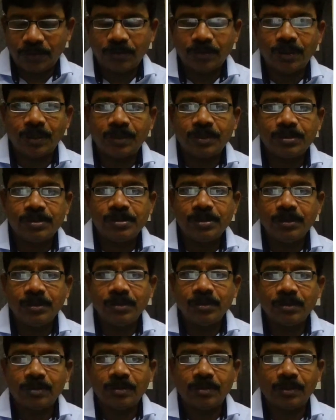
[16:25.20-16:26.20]
That is
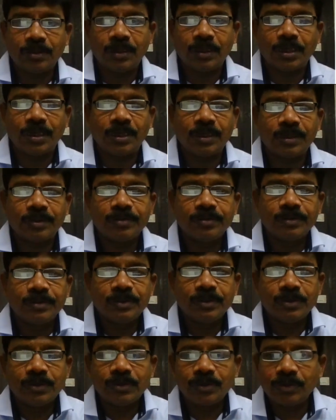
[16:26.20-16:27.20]

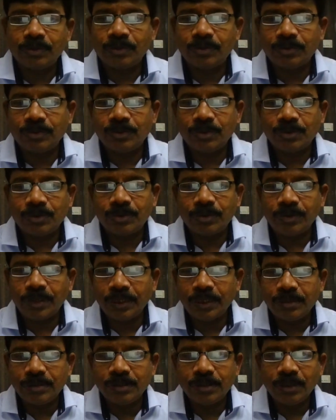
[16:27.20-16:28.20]
good.
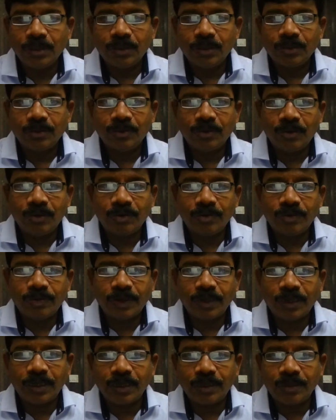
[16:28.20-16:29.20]
Students, don't
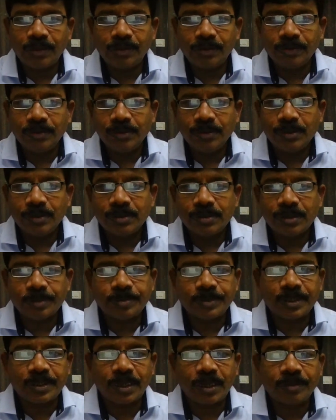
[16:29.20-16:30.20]
forget to
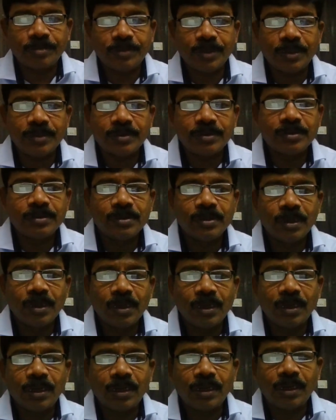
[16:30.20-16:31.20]
subscribe this,
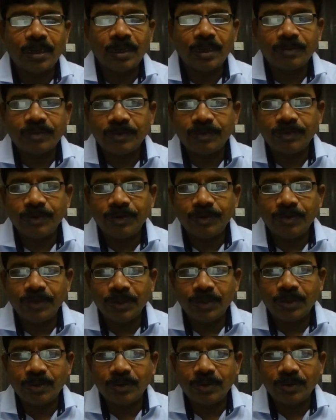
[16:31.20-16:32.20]
and we
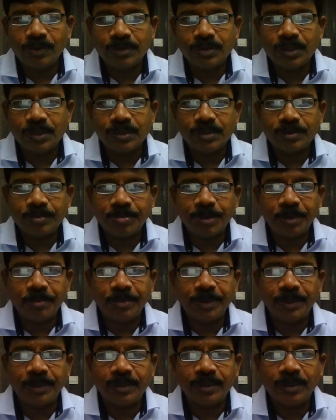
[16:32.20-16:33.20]
will close this
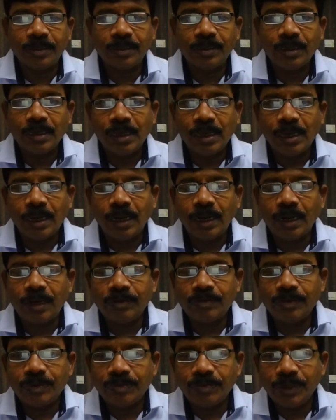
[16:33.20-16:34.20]
PPT
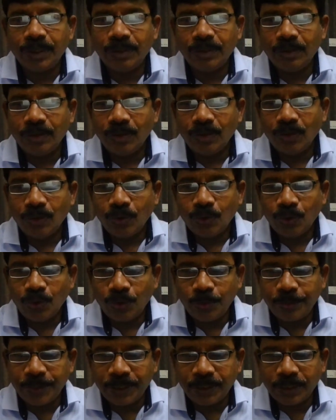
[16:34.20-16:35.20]
and we will
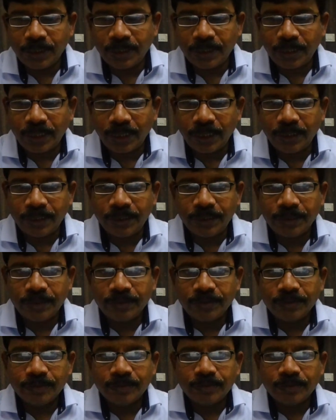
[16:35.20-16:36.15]
open the tally,